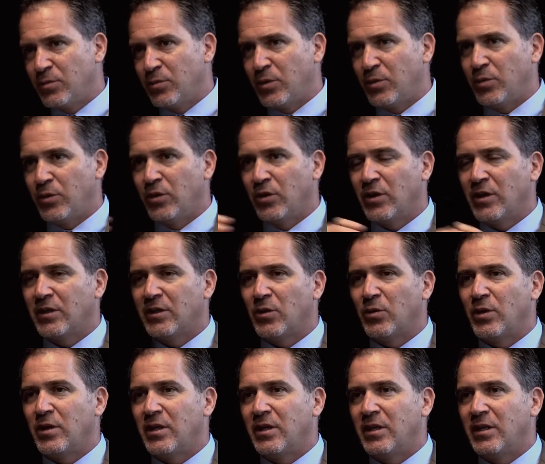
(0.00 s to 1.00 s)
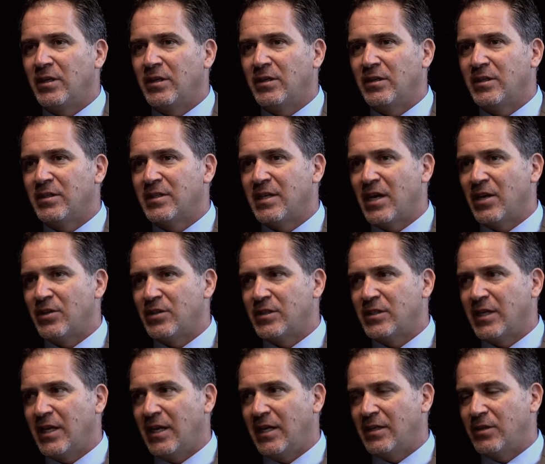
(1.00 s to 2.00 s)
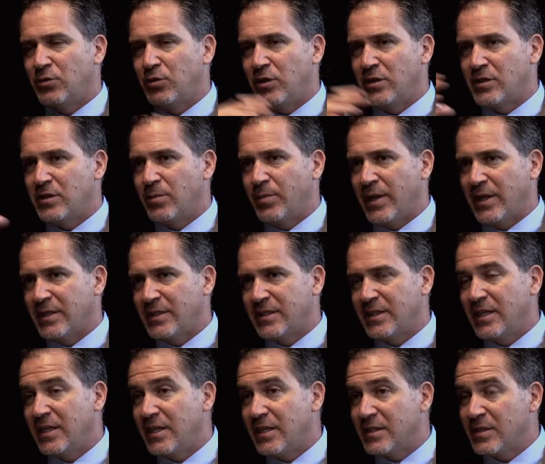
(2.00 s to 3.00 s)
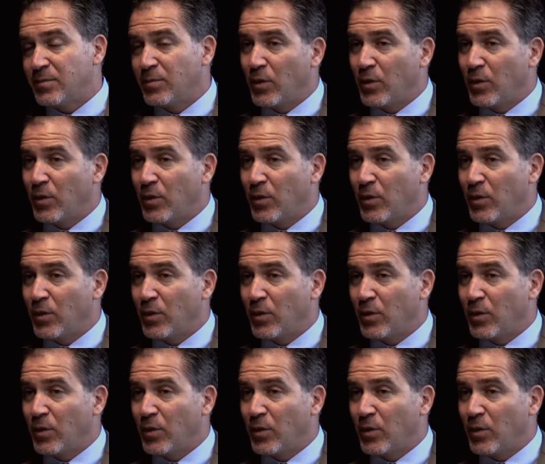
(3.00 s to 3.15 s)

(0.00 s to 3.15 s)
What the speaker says: when we look at the way the Zionist state treats the Palestinians,